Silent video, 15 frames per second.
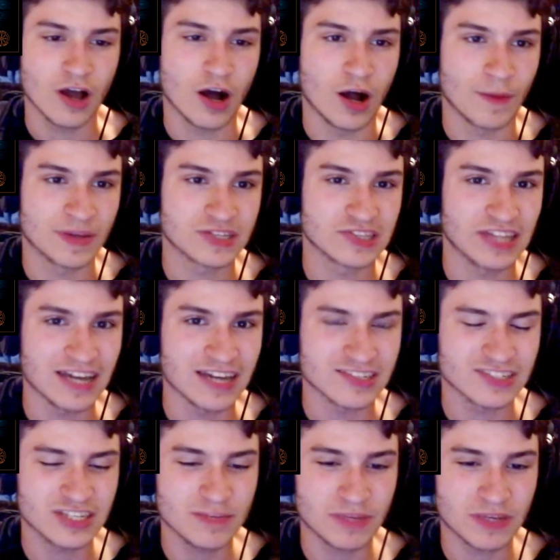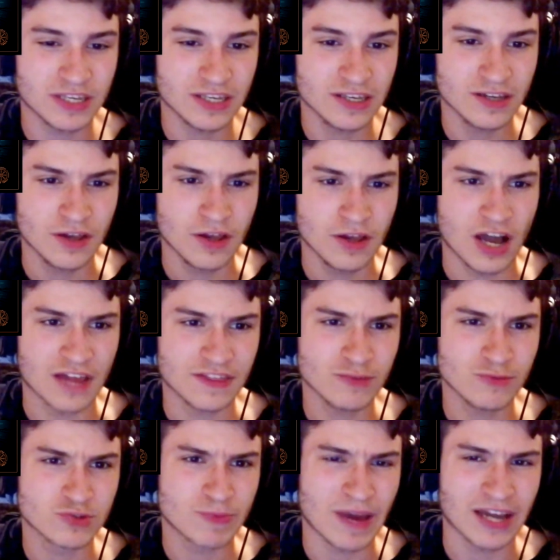His last EP, I
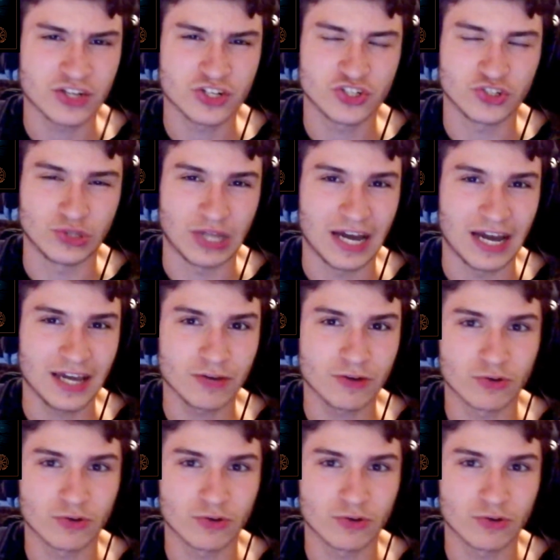think, was back in July,